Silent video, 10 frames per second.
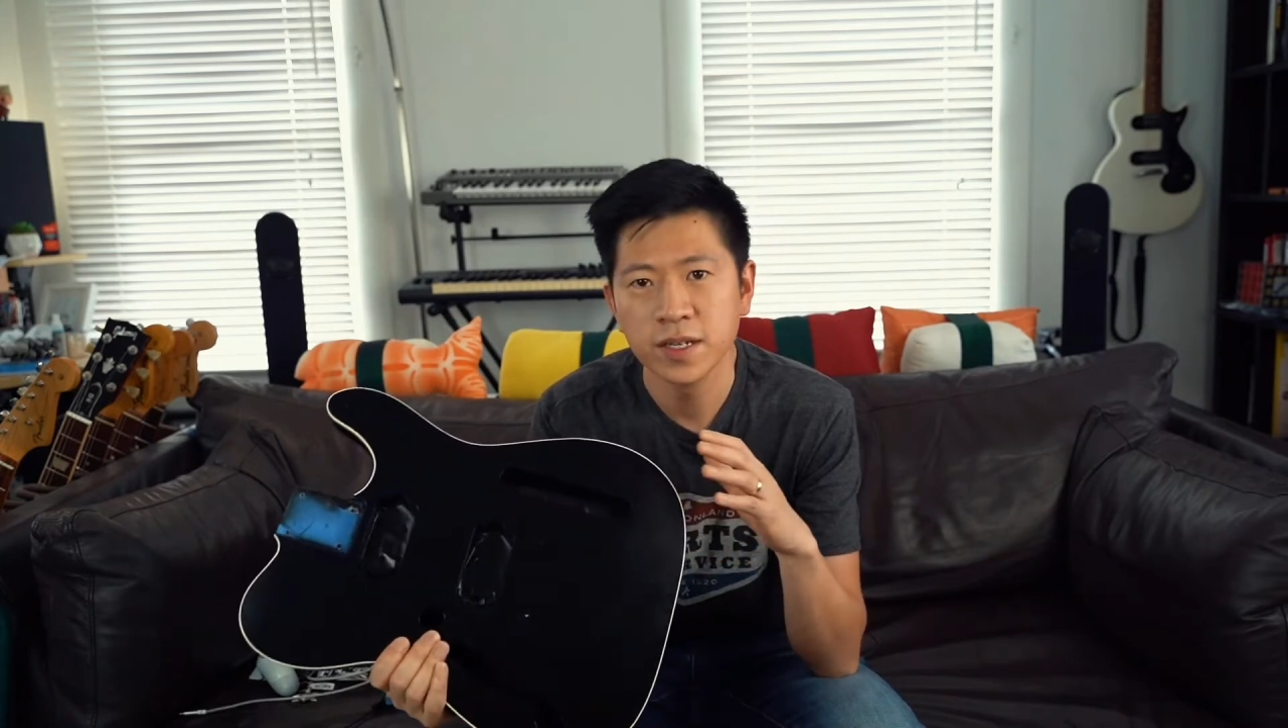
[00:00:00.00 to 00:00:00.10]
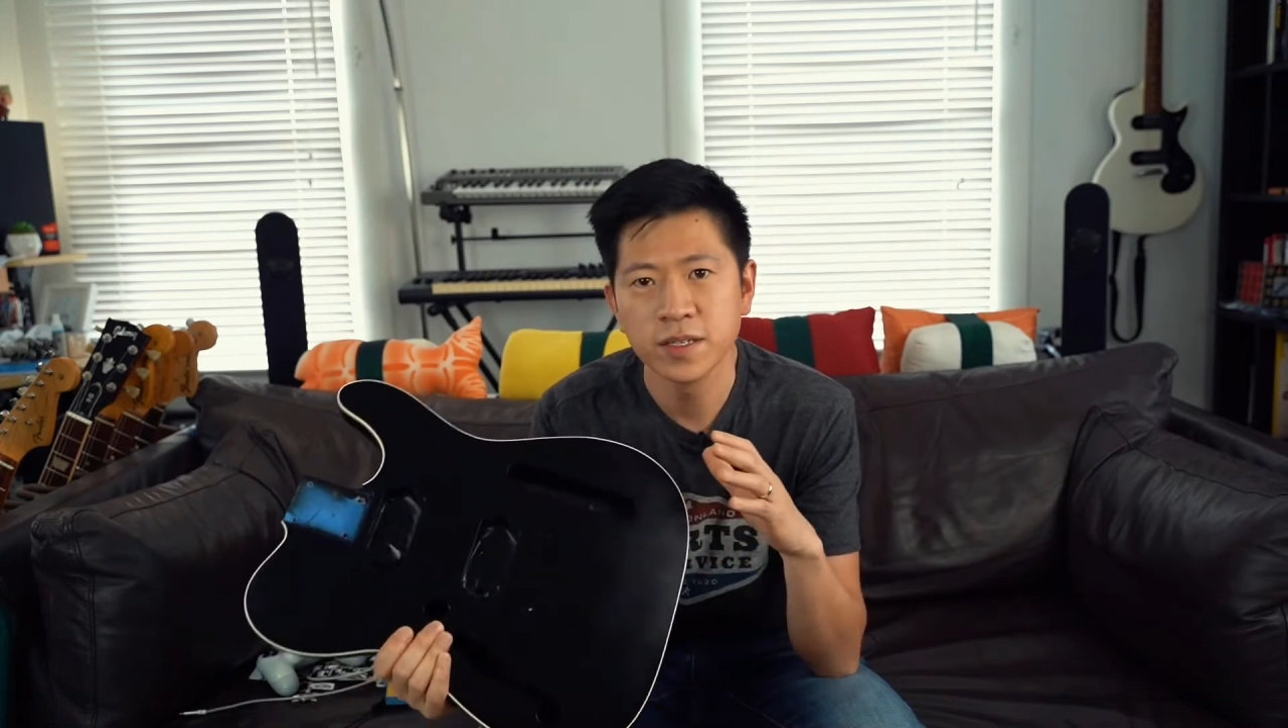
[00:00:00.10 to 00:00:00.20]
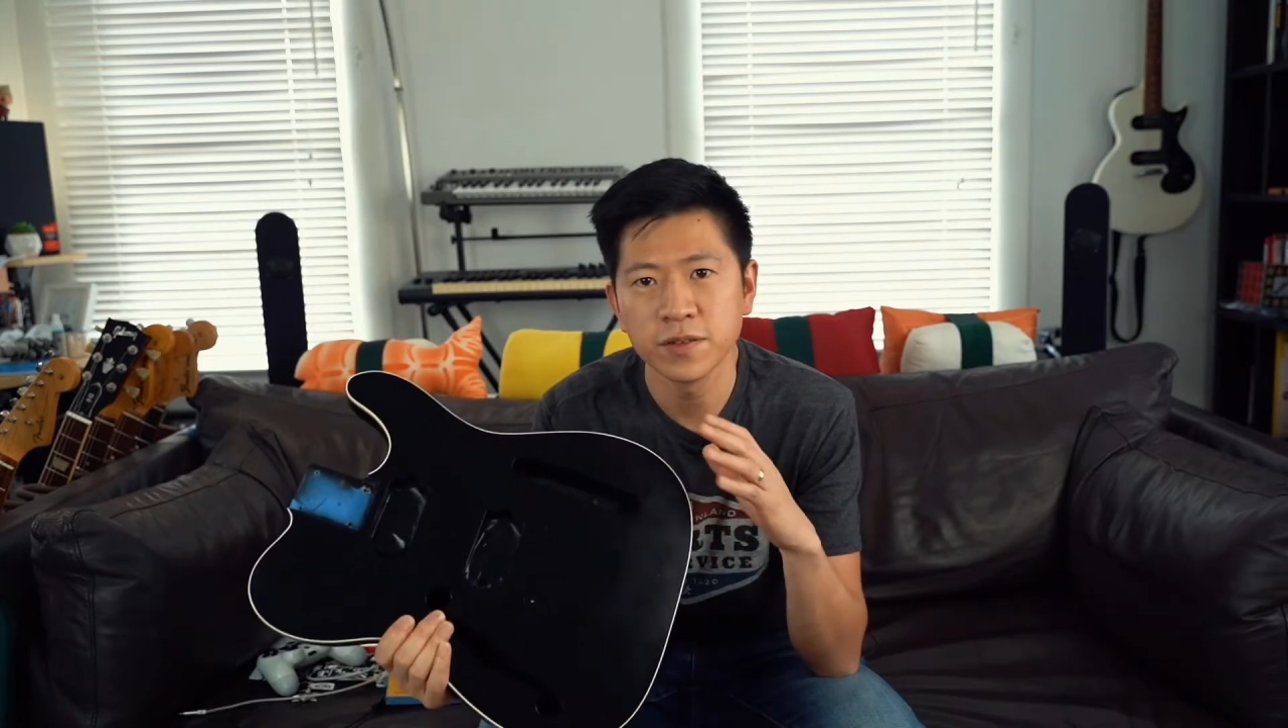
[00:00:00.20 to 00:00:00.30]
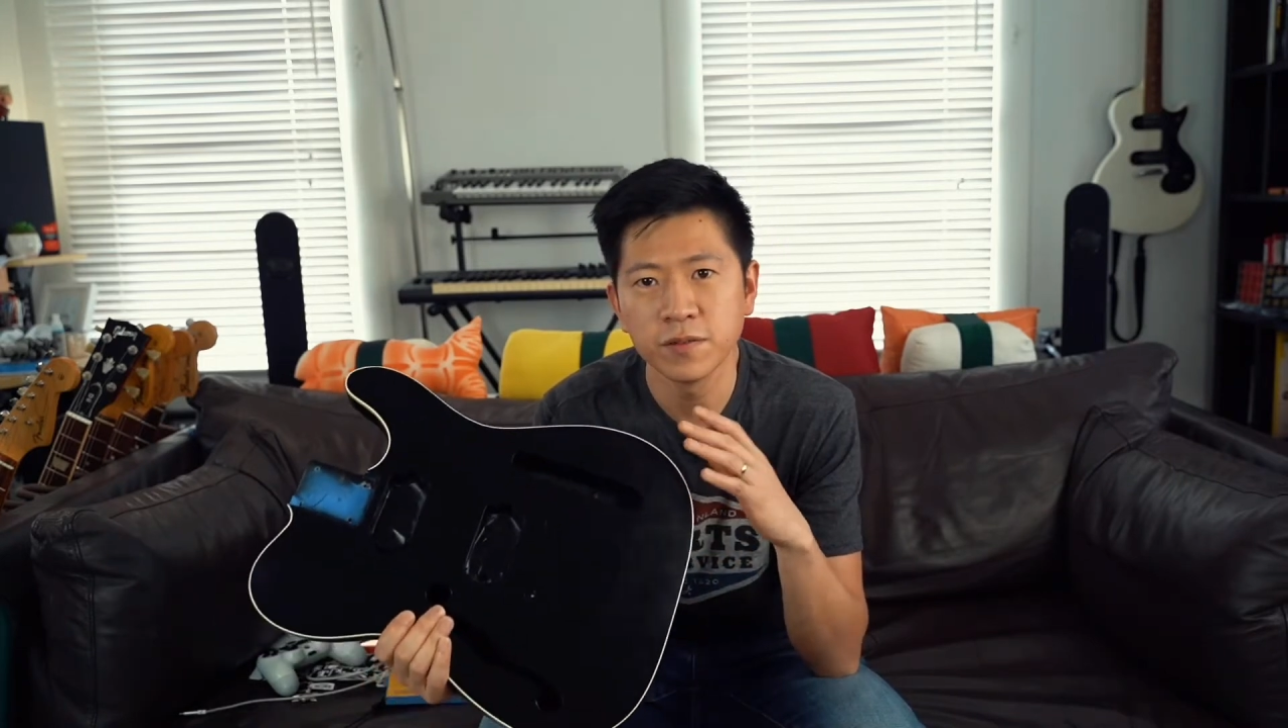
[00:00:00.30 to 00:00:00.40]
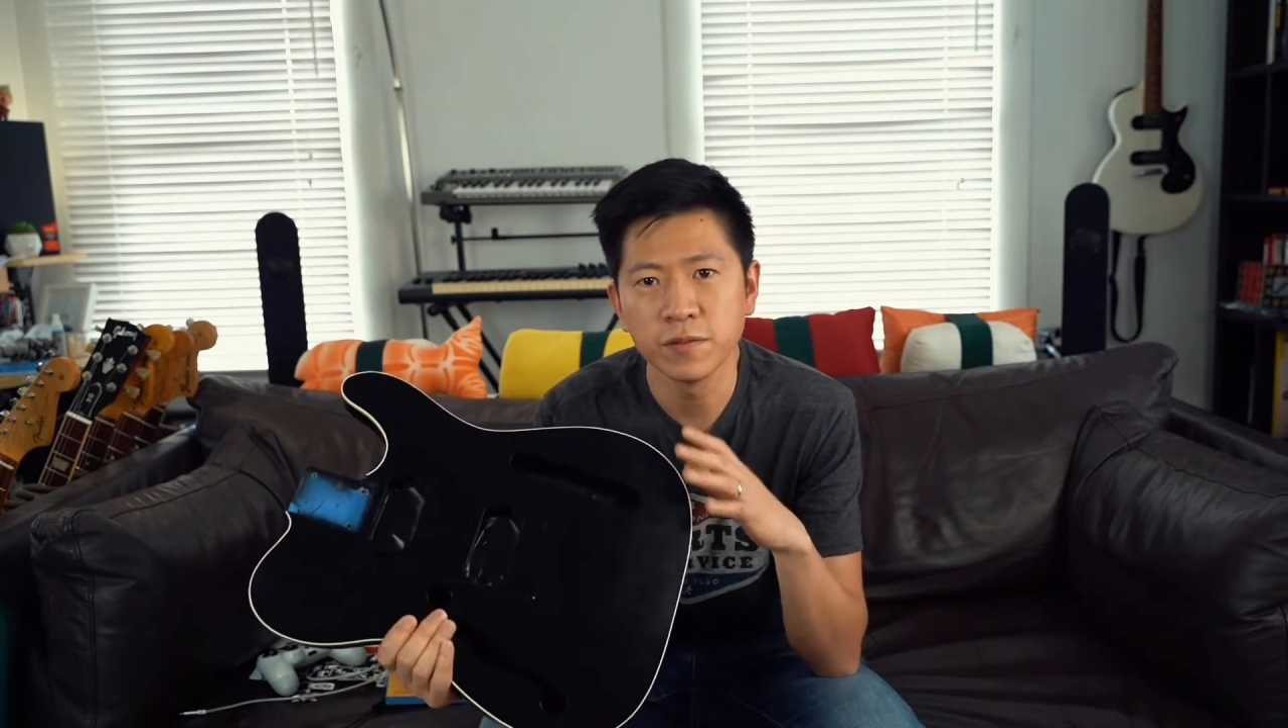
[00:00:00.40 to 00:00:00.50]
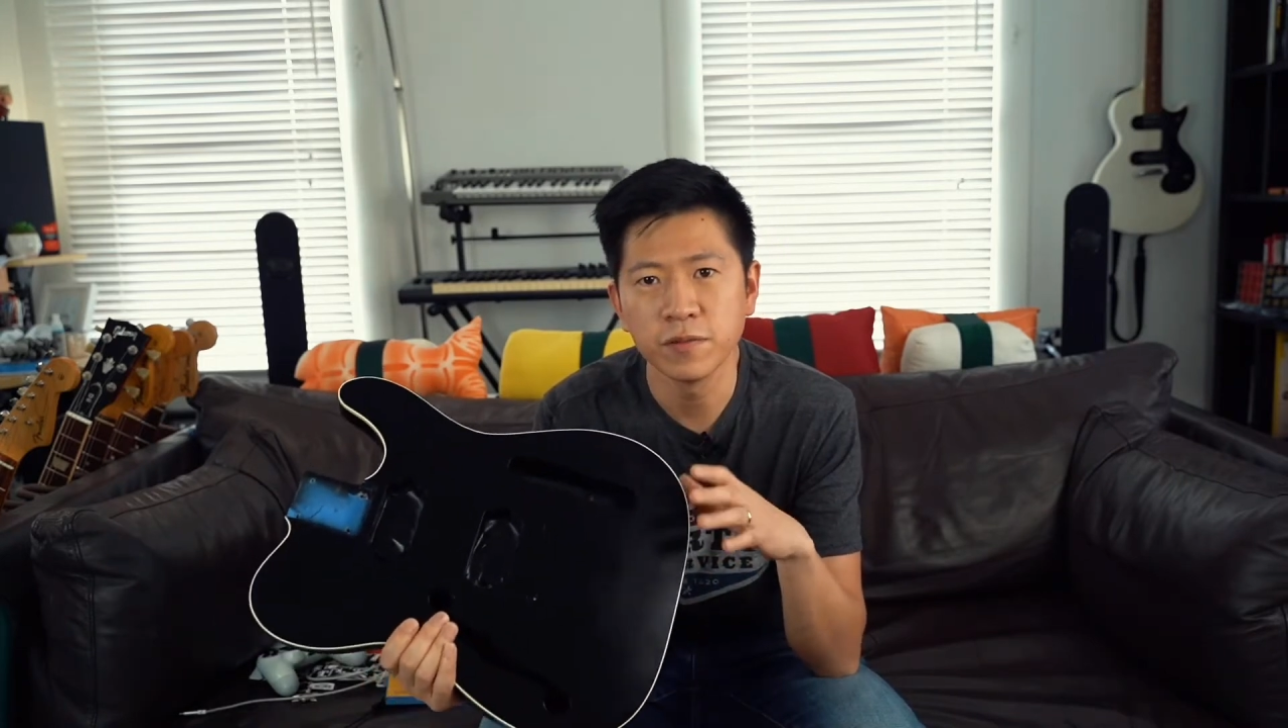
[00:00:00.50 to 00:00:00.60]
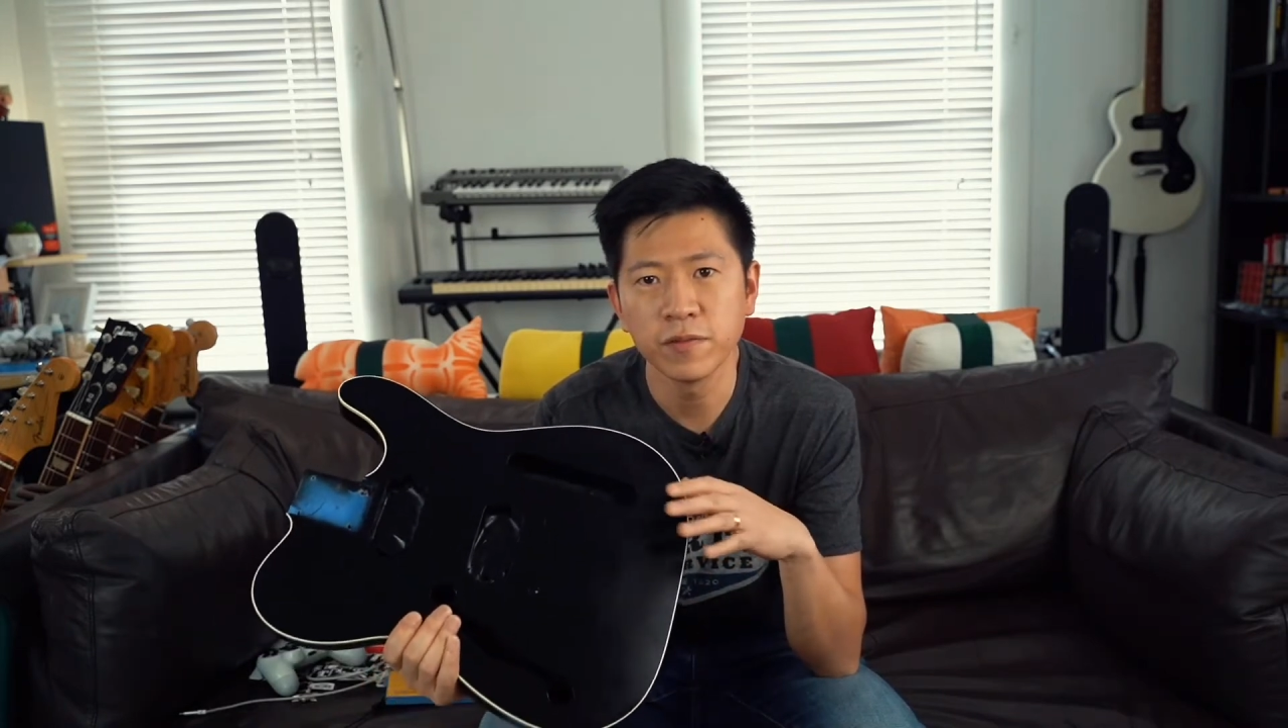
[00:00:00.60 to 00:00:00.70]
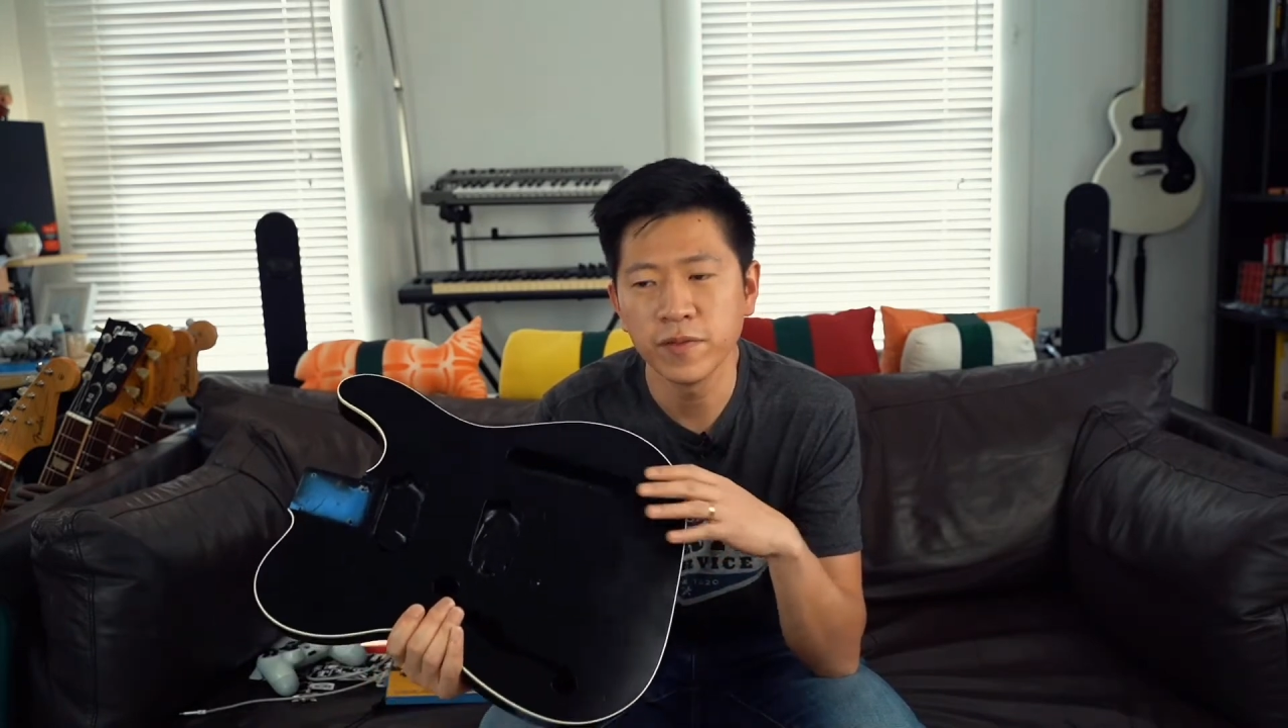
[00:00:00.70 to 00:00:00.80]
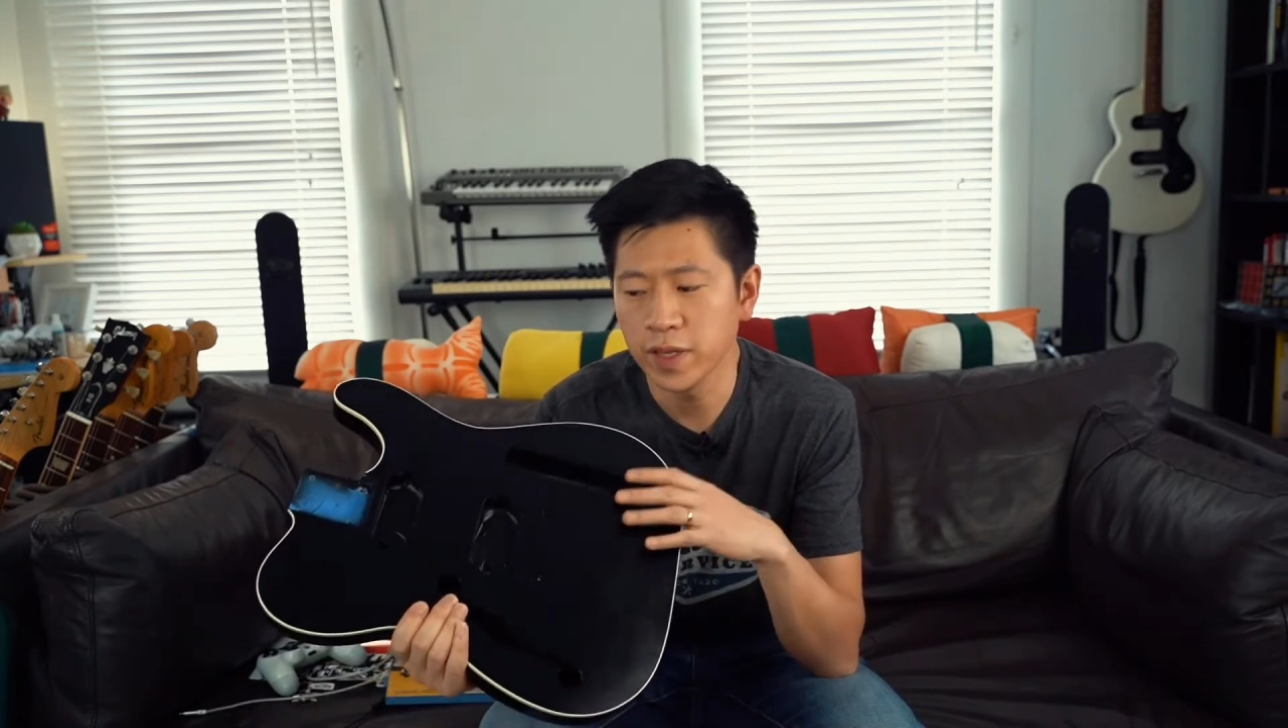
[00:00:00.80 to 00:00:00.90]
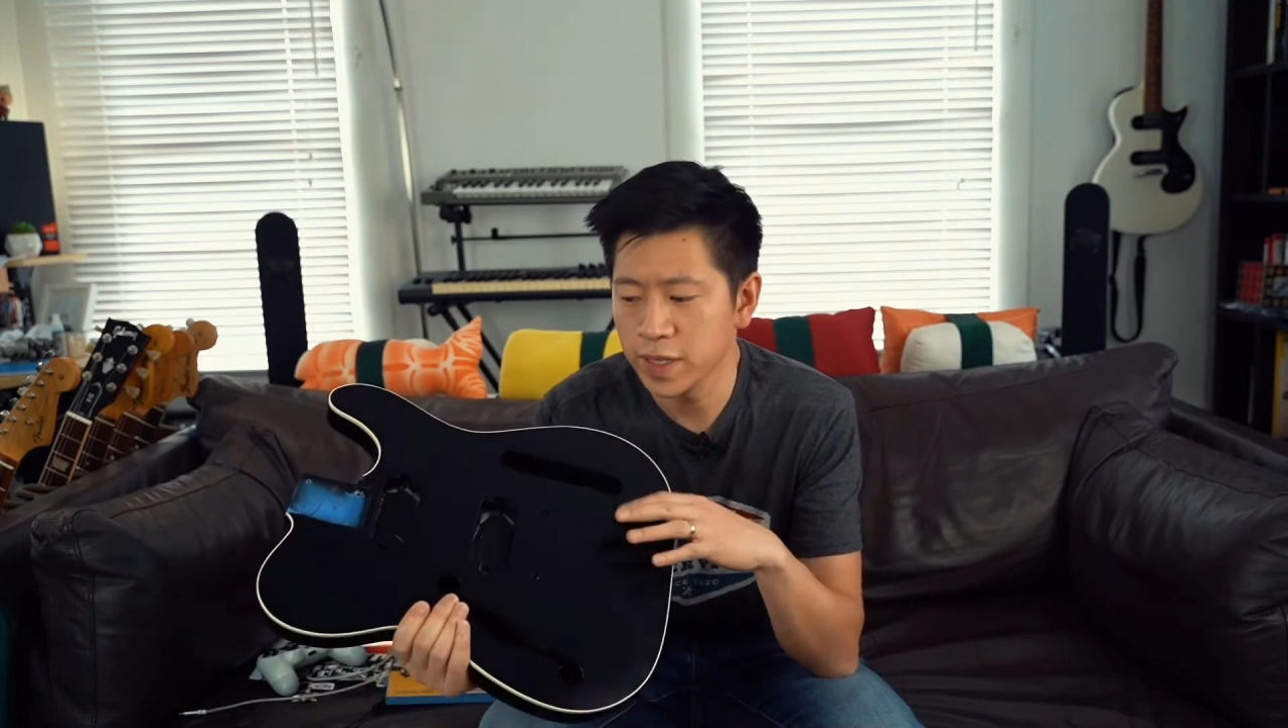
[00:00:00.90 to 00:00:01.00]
to fill